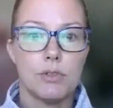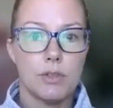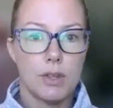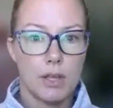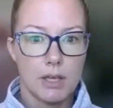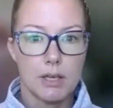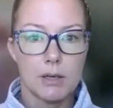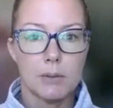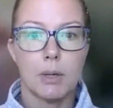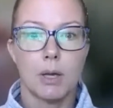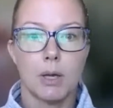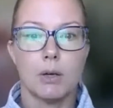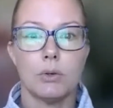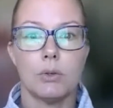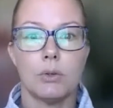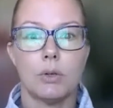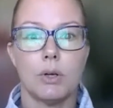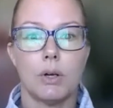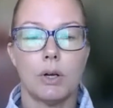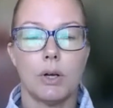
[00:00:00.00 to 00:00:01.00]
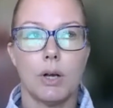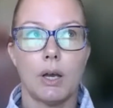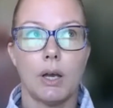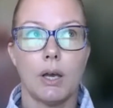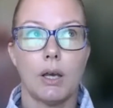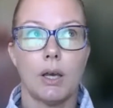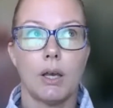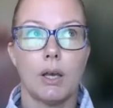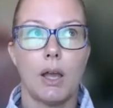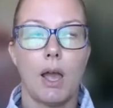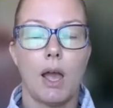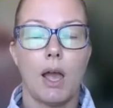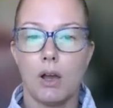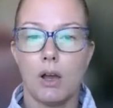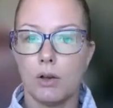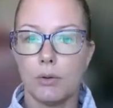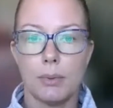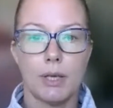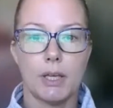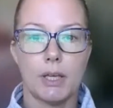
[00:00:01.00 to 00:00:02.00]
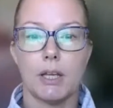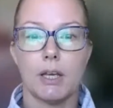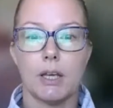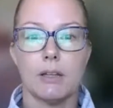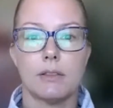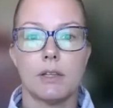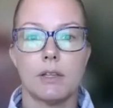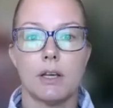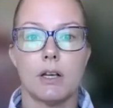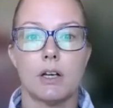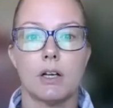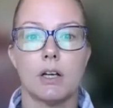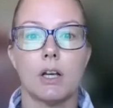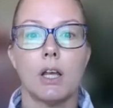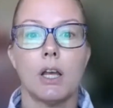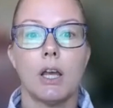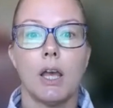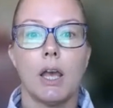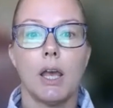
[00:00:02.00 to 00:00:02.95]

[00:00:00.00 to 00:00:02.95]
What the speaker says: think about how am I going to get there?